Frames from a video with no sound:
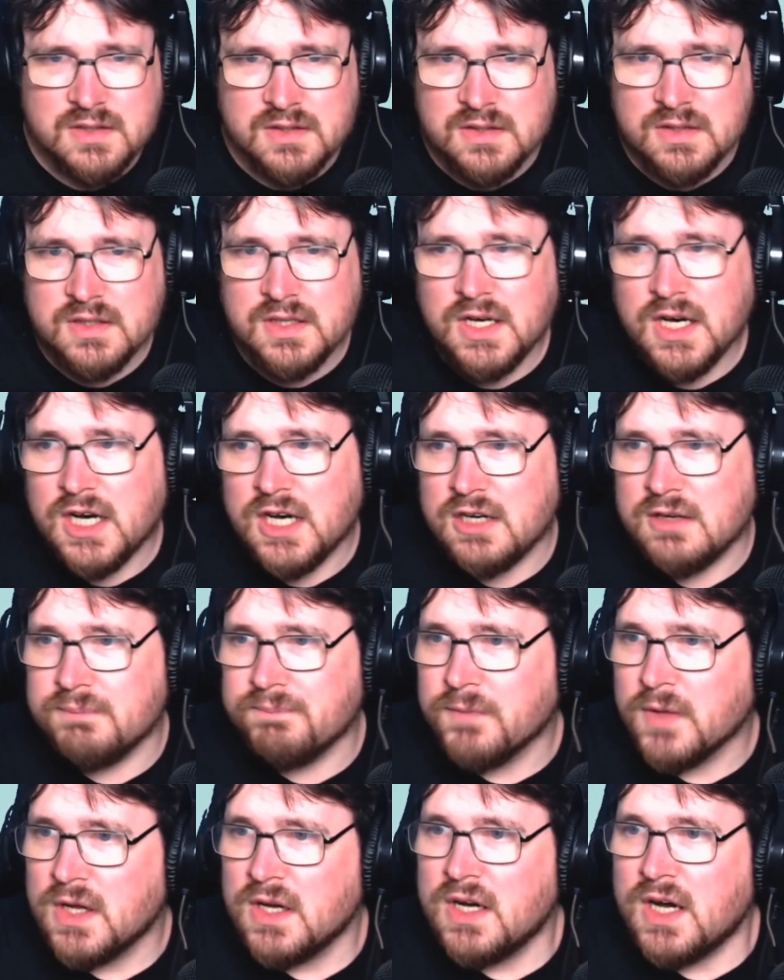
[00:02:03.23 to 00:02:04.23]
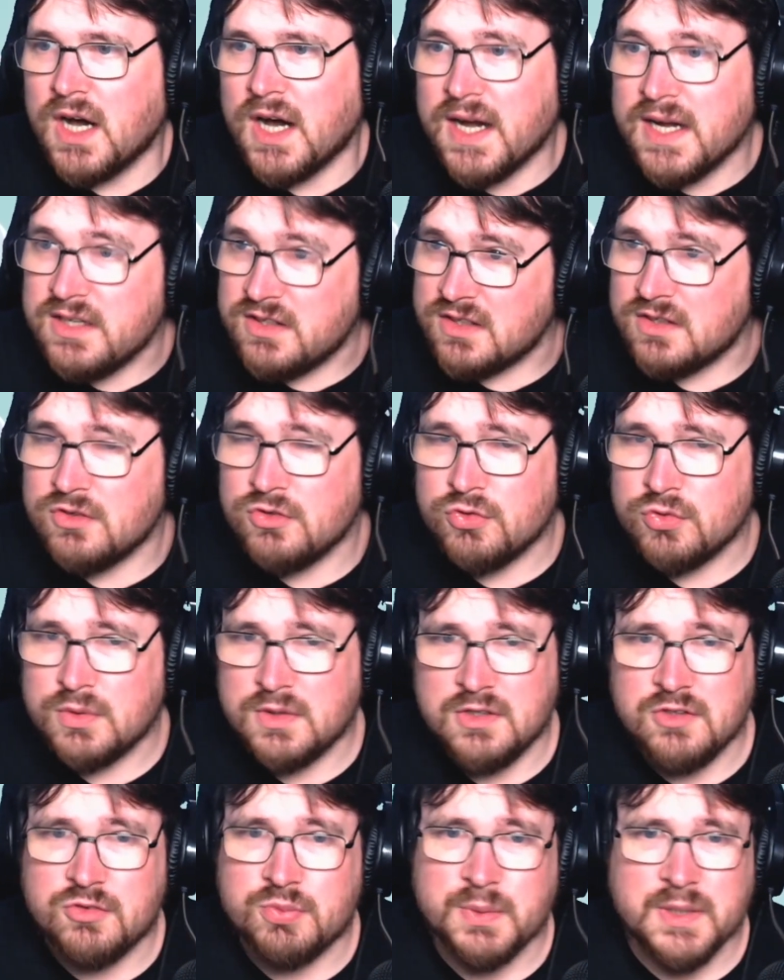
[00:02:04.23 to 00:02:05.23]
um, I didn't do
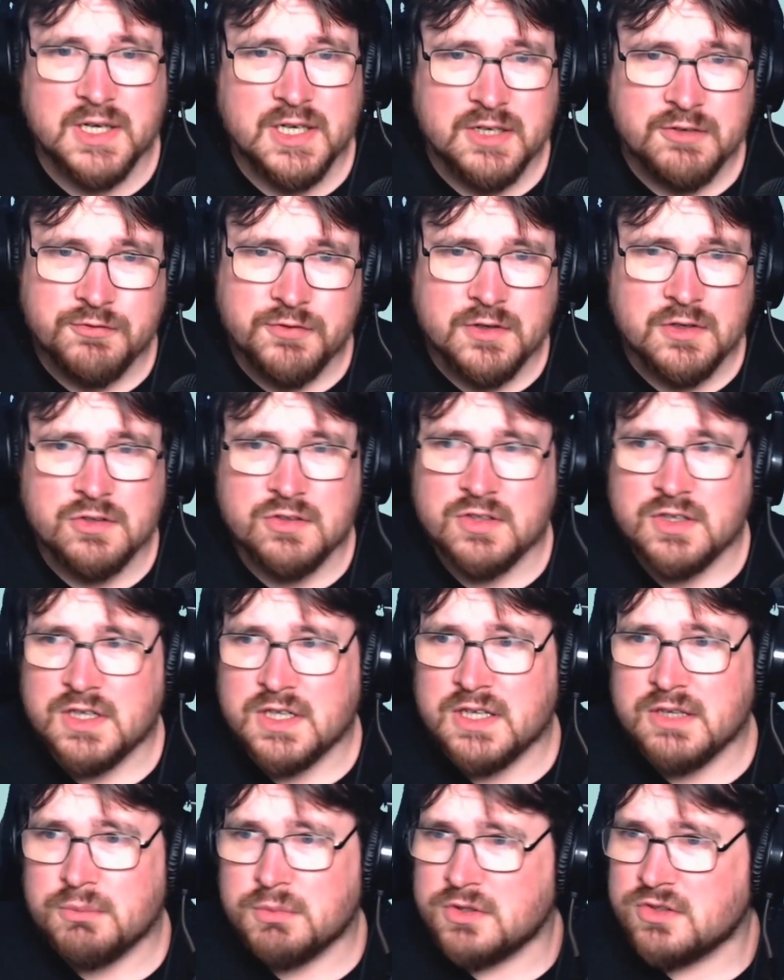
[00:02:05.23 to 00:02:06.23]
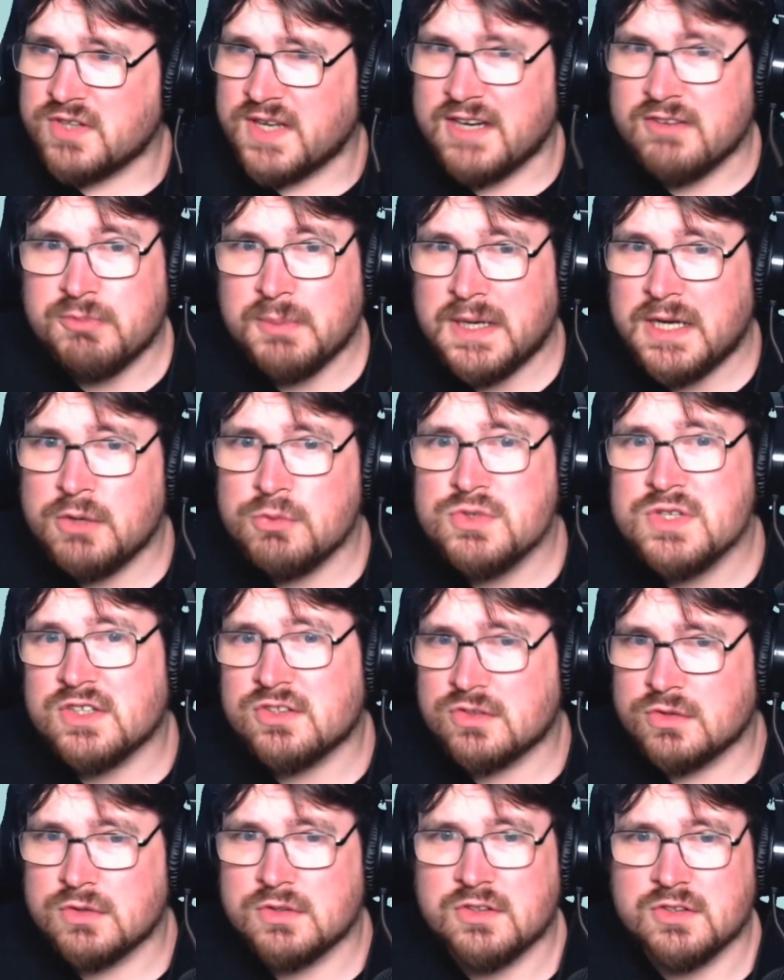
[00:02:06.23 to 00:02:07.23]
this when I first started was have my own
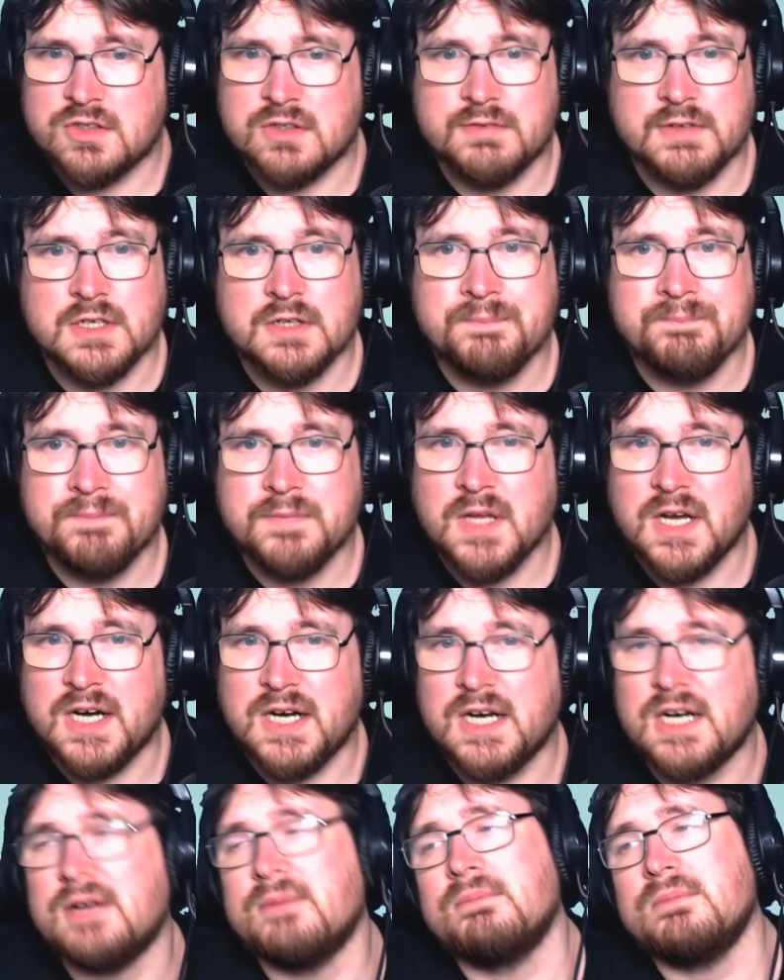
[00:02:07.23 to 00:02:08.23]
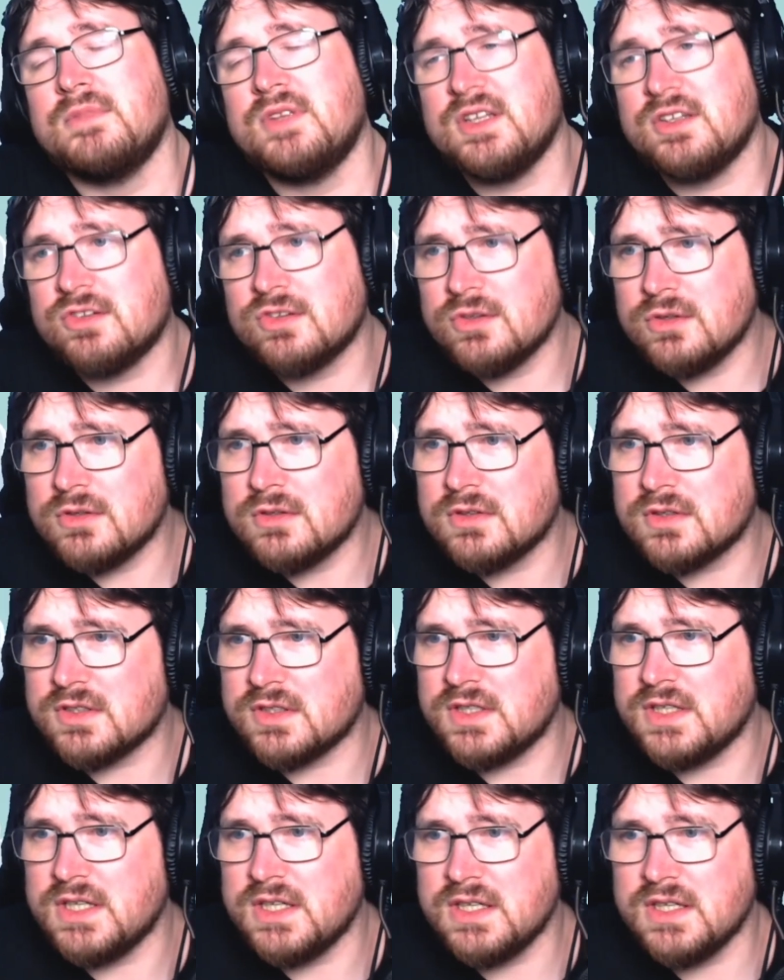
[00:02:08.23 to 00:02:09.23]
Discord server. Um, Discord
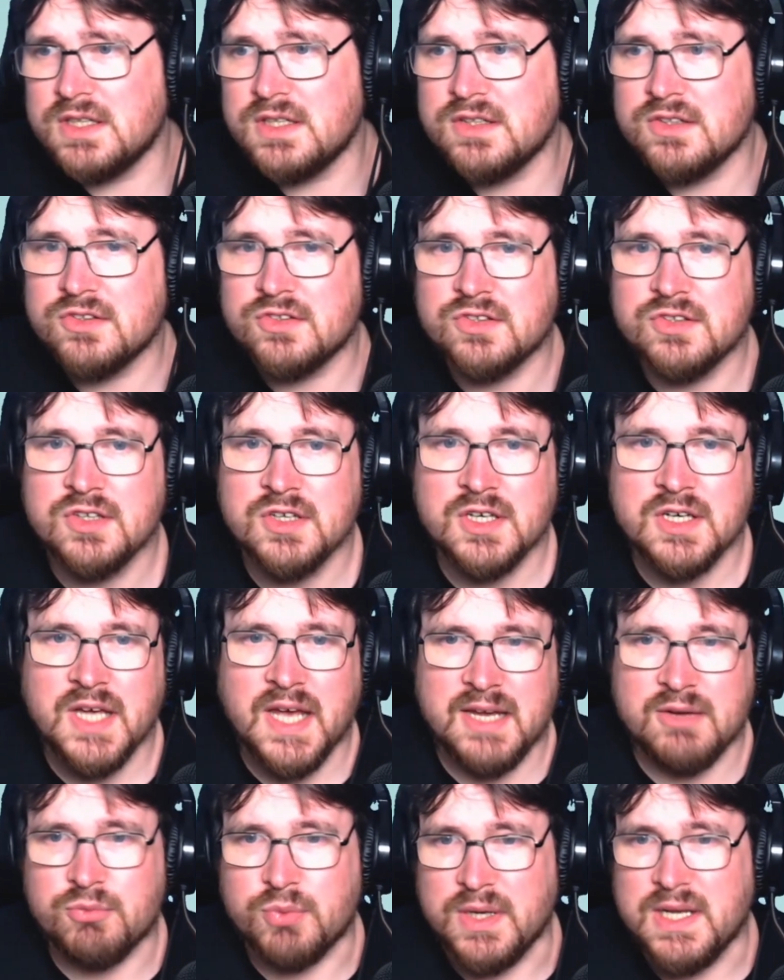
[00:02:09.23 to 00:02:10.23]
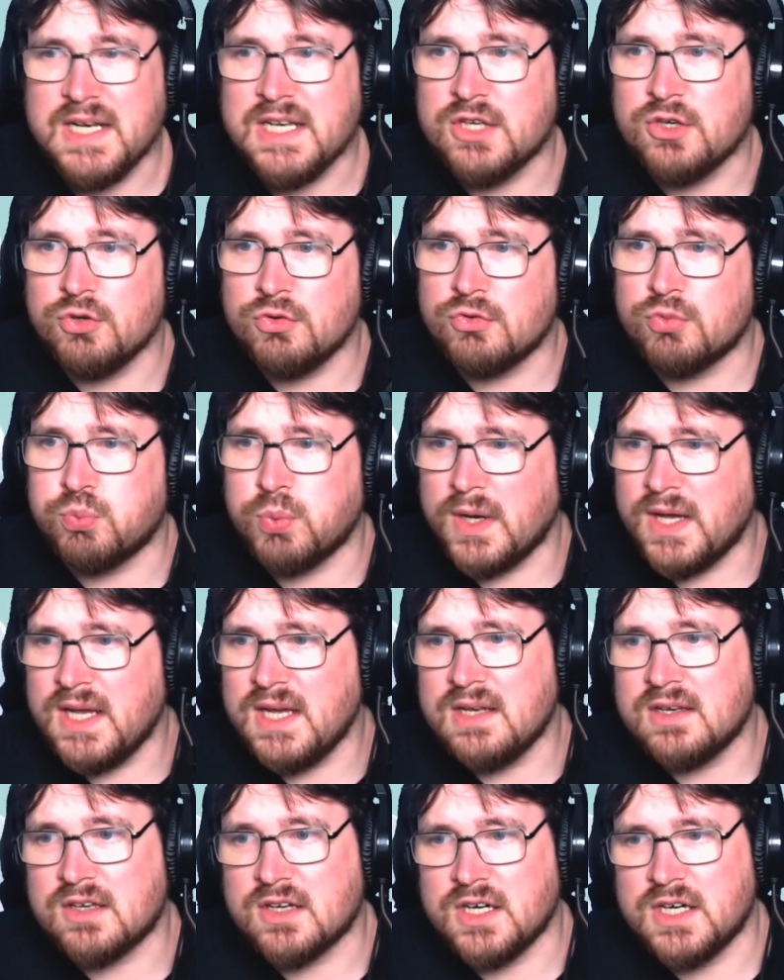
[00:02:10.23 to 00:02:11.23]
is a really good way
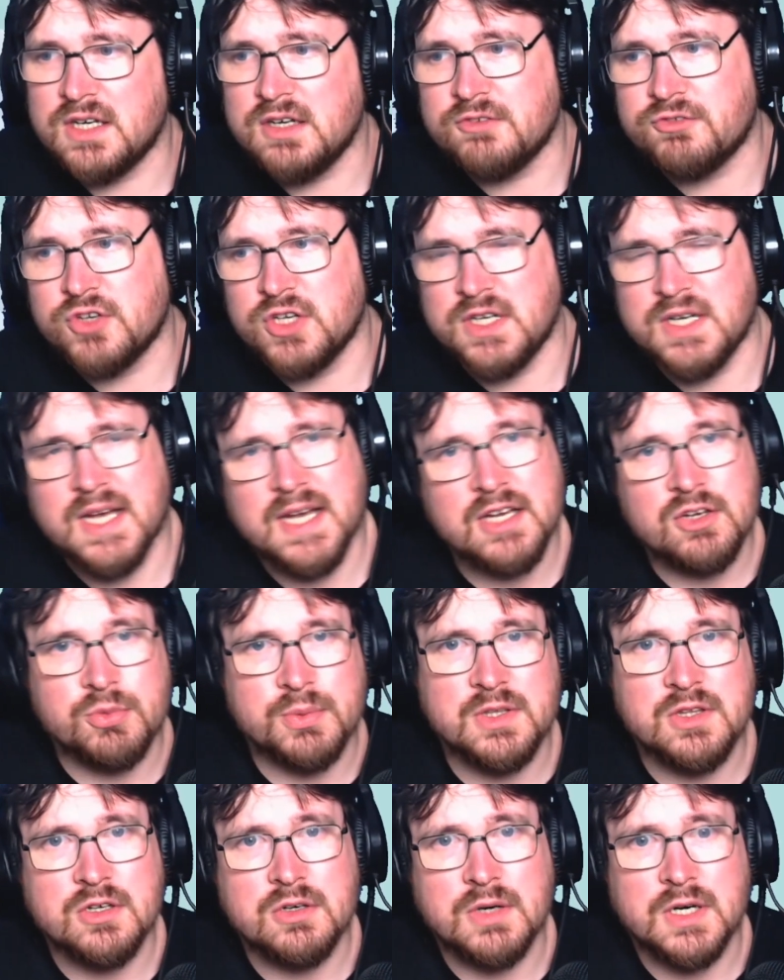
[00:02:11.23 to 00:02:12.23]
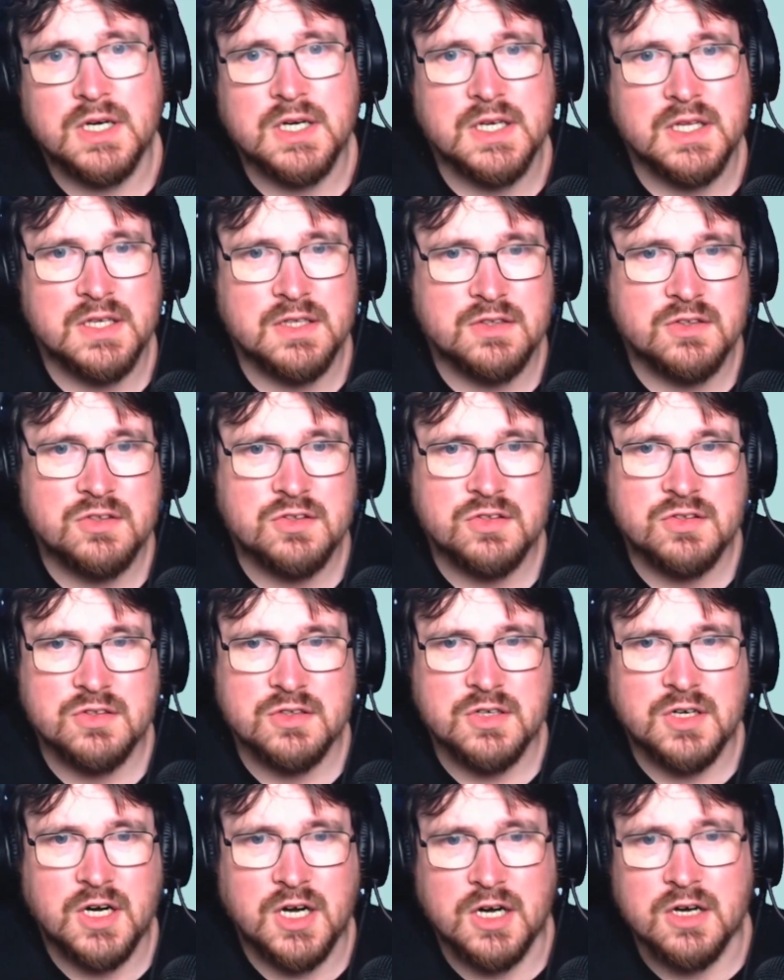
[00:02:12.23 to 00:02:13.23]
to kind of connect with your audience
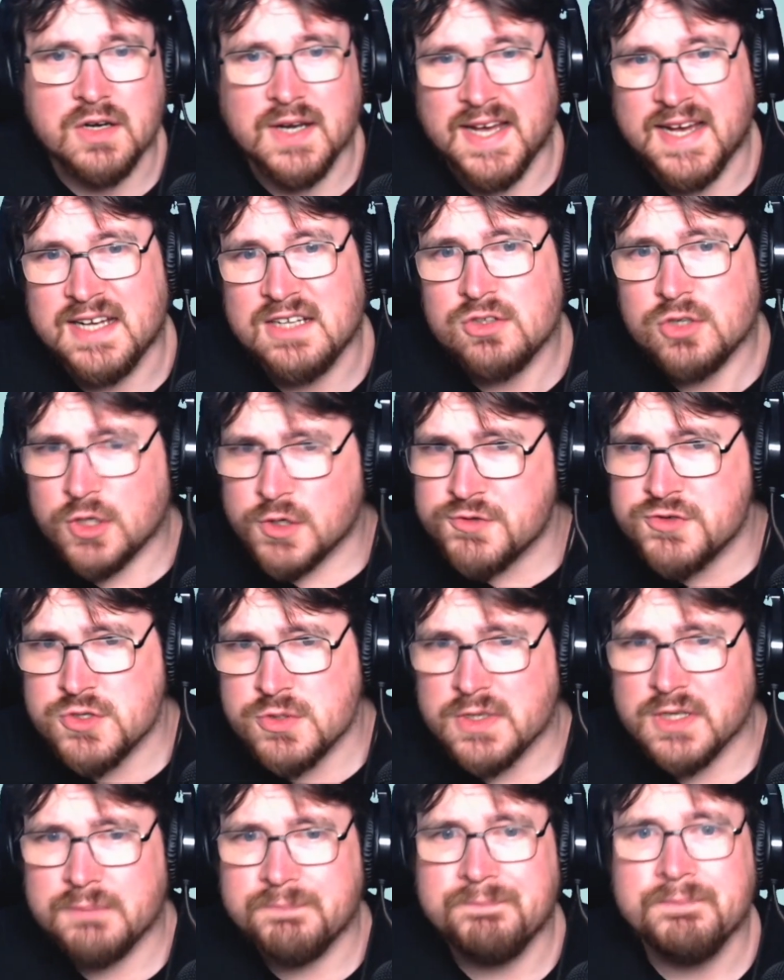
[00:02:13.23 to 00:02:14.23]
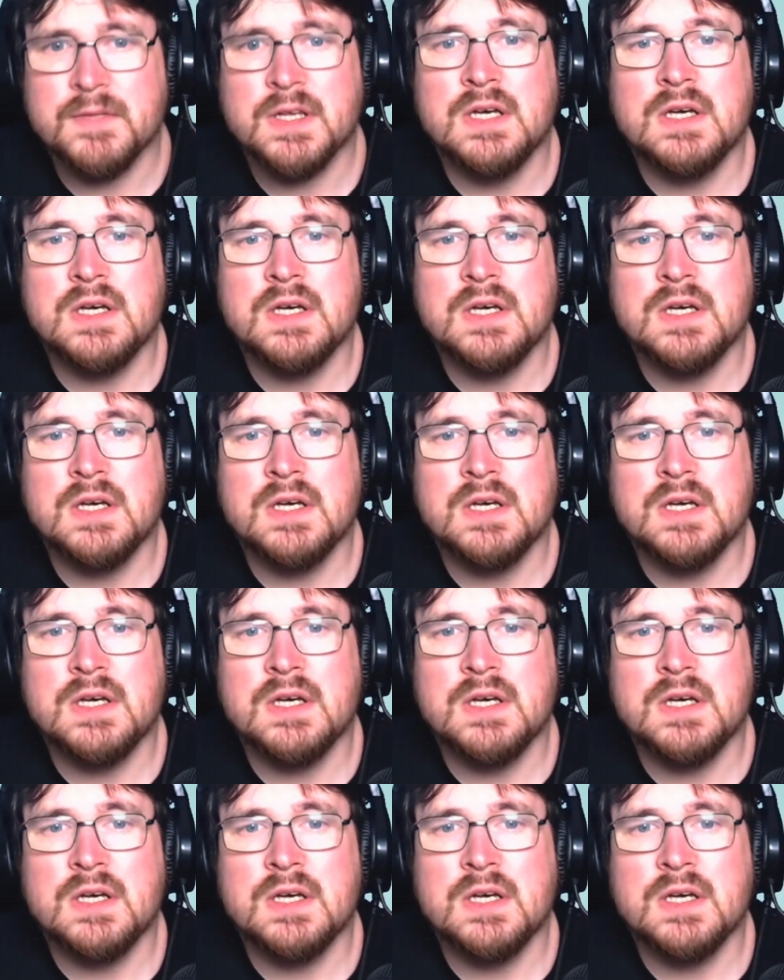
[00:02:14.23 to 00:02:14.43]
on and off stream.